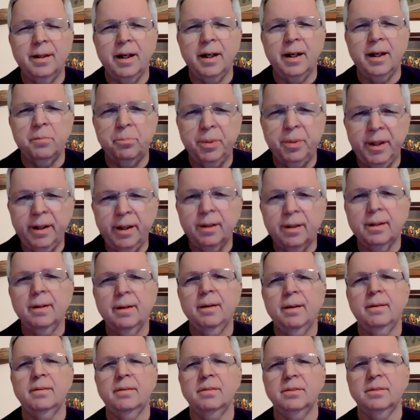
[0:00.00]
And
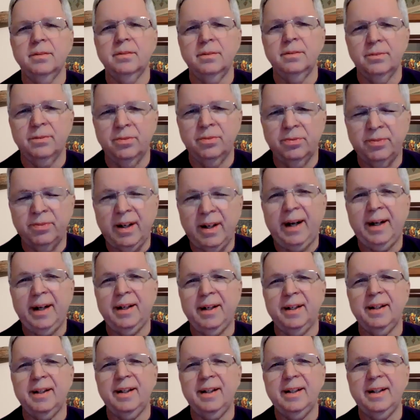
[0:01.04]
Peter
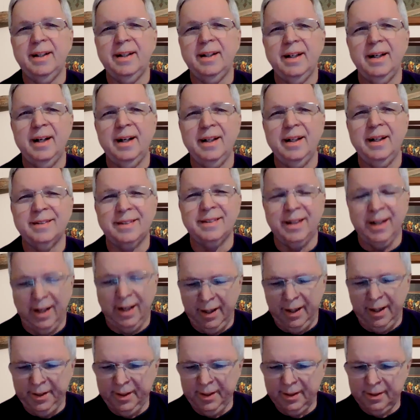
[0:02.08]
finally has
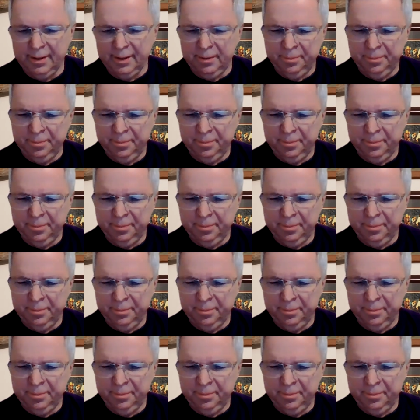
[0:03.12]
gotten it.